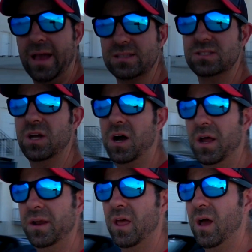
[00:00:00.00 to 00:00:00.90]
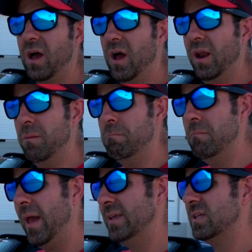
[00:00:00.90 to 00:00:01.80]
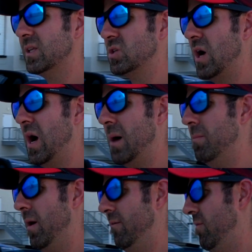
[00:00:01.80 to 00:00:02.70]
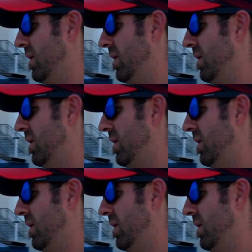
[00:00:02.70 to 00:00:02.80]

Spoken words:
has done an amazing job of